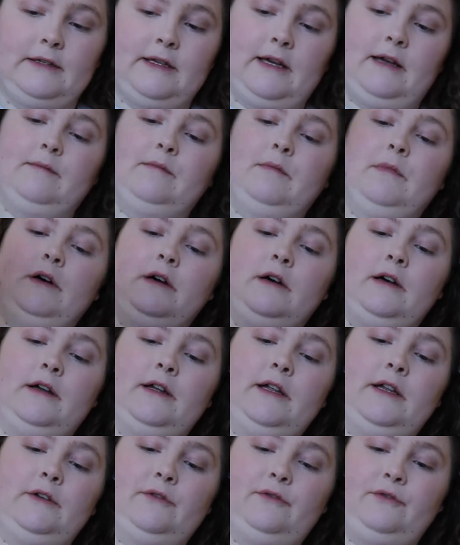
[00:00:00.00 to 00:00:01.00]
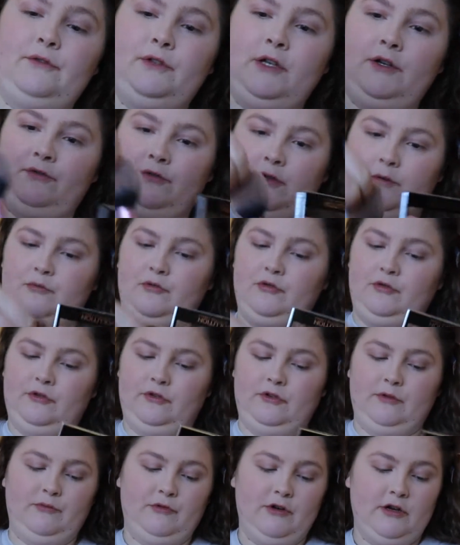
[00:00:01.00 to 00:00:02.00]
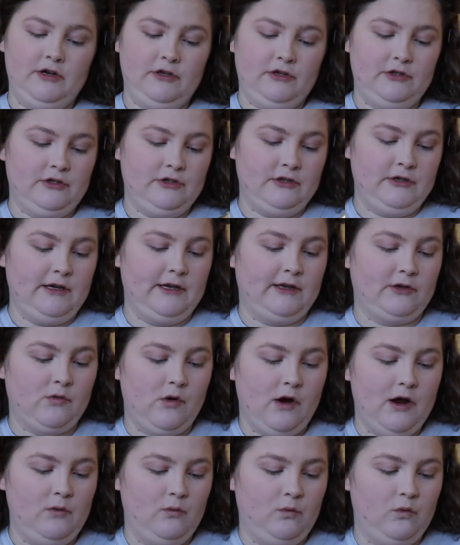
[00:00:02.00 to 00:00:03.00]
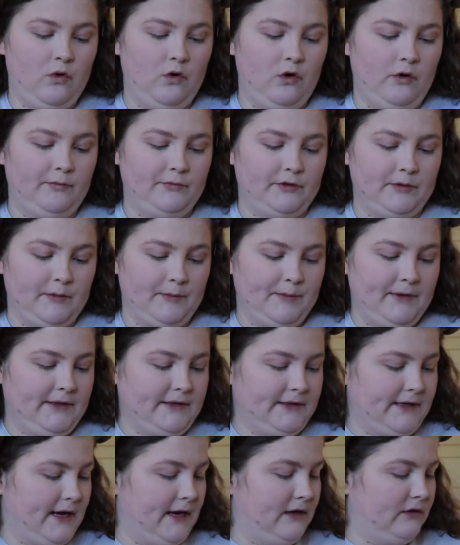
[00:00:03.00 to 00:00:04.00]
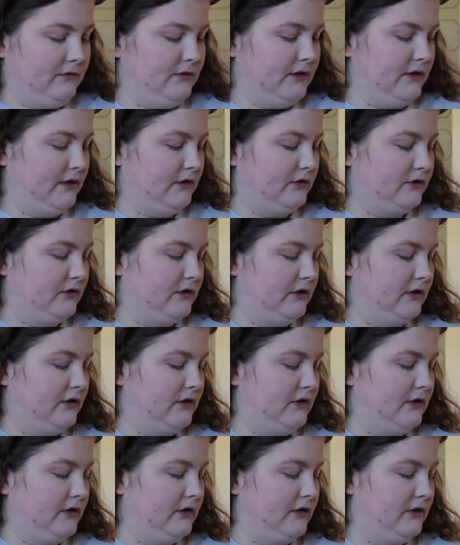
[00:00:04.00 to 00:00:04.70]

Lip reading: get my fluffy bronzer brush. It's quite warm, so I'm a bit scared of it actually.